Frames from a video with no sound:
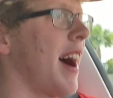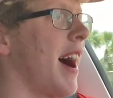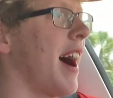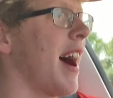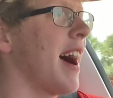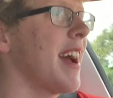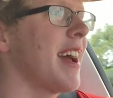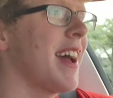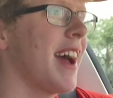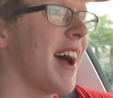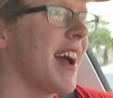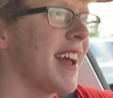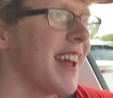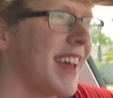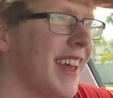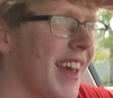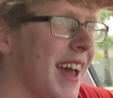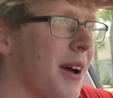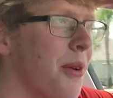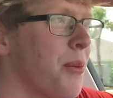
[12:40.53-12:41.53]
I, I,
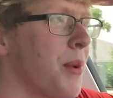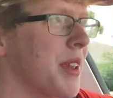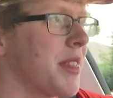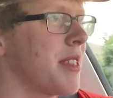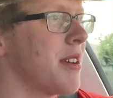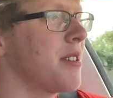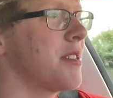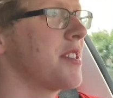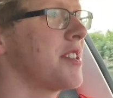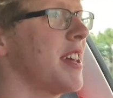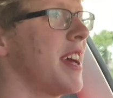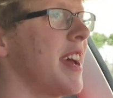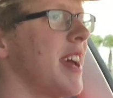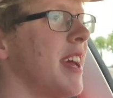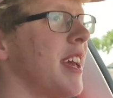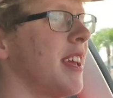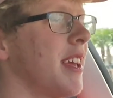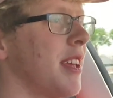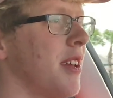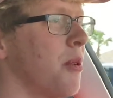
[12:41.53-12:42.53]
get what they're
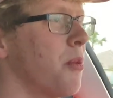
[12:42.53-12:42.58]
saying.